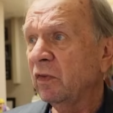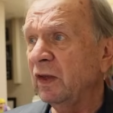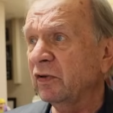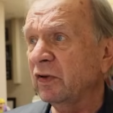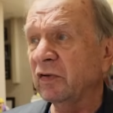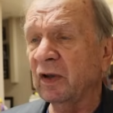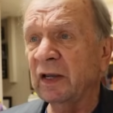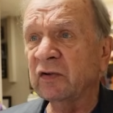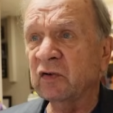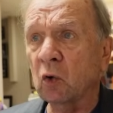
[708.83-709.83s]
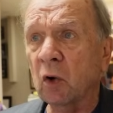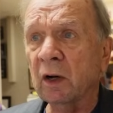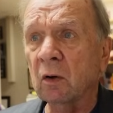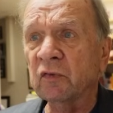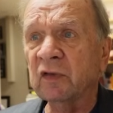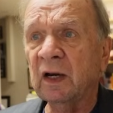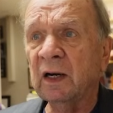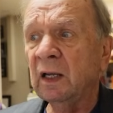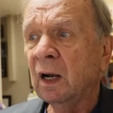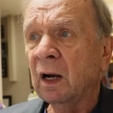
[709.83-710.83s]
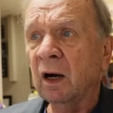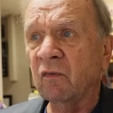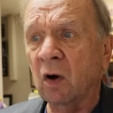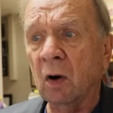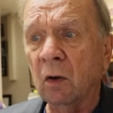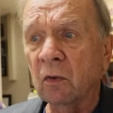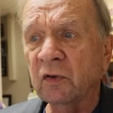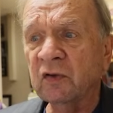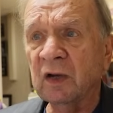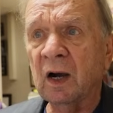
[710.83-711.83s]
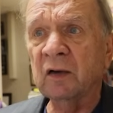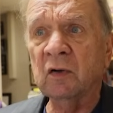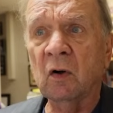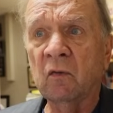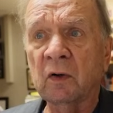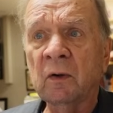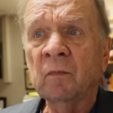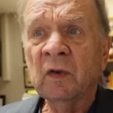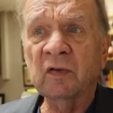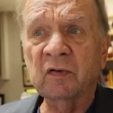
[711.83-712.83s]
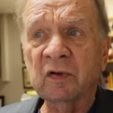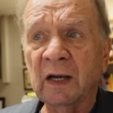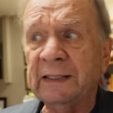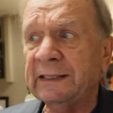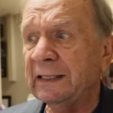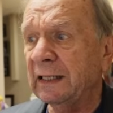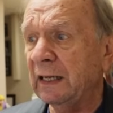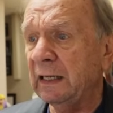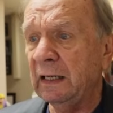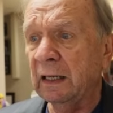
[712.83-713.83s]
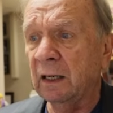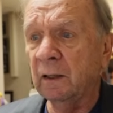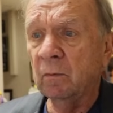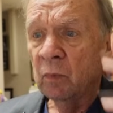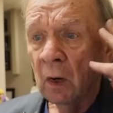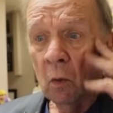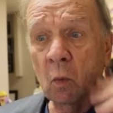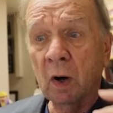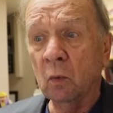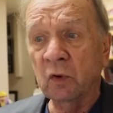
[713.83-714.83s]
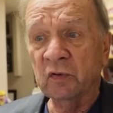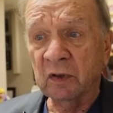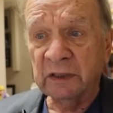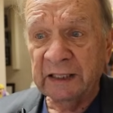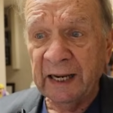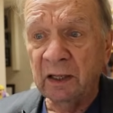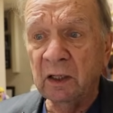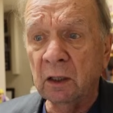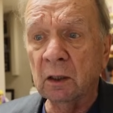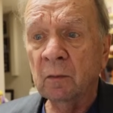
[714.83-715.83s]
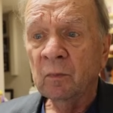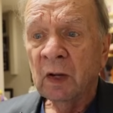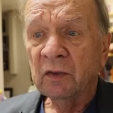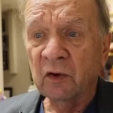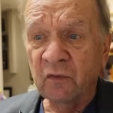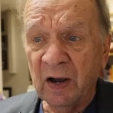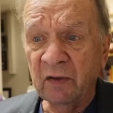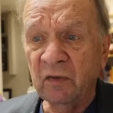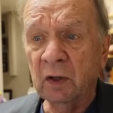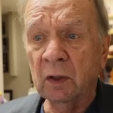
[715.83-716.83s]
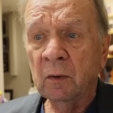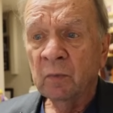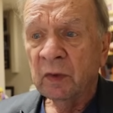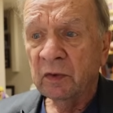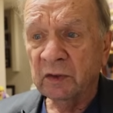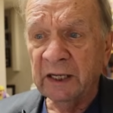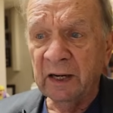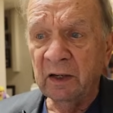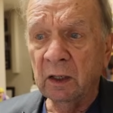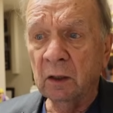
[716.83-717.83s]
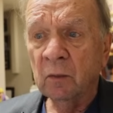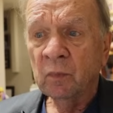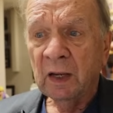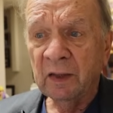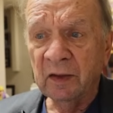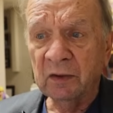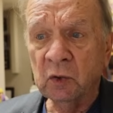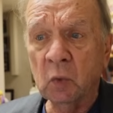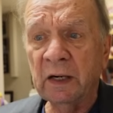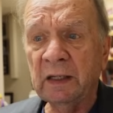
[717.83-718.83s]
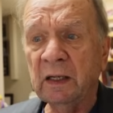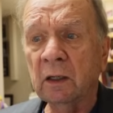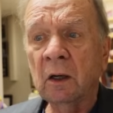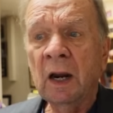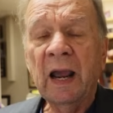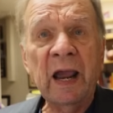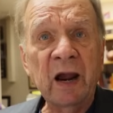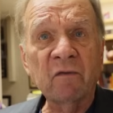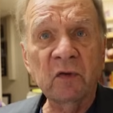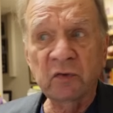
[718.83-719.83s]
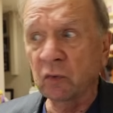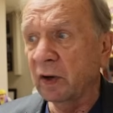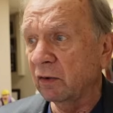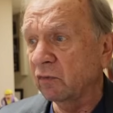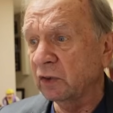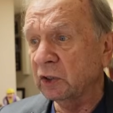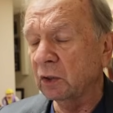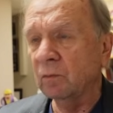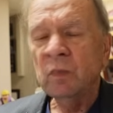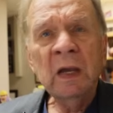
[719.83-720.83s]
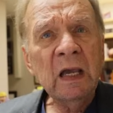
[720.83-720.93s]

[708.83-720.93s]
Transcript: This is a historical study of all the stocks over since 1999. What was their 10 year, their five year, their 10 year, and their 20 year average rate of return?